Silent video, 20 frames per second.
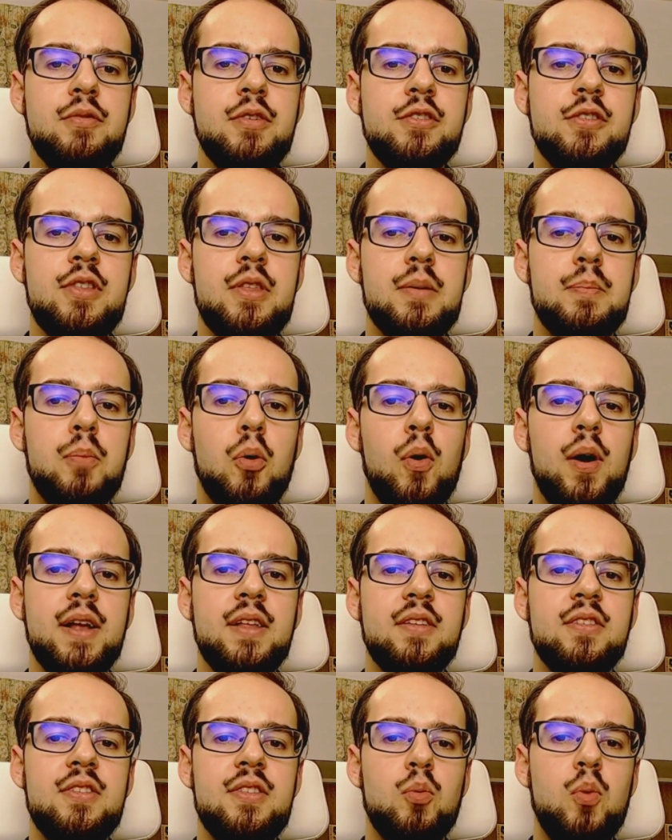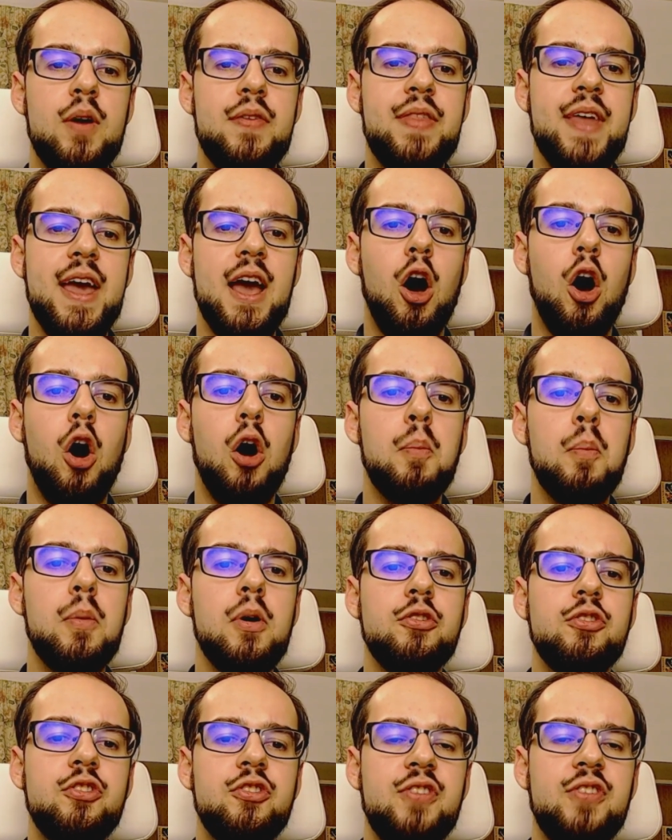to the point where they
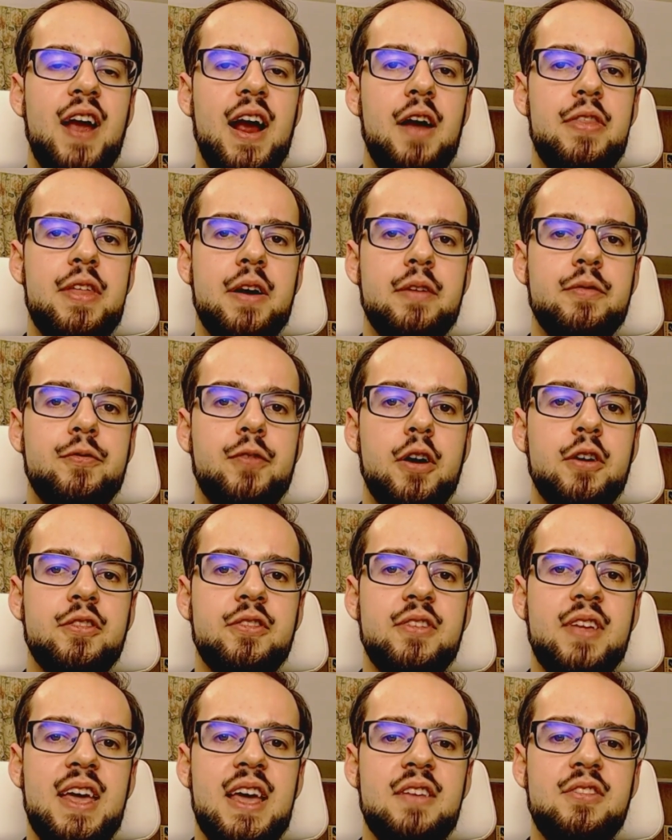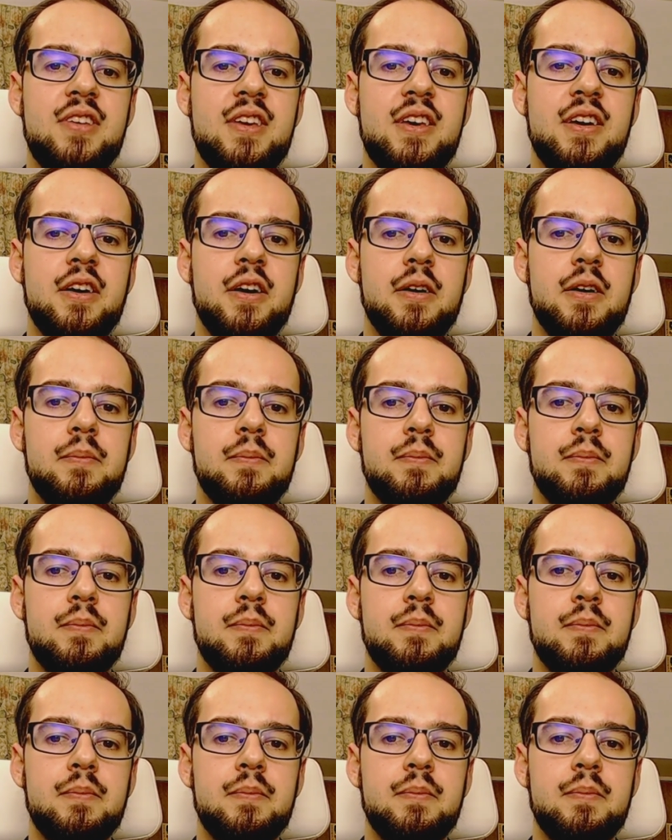almost share their first kiss here.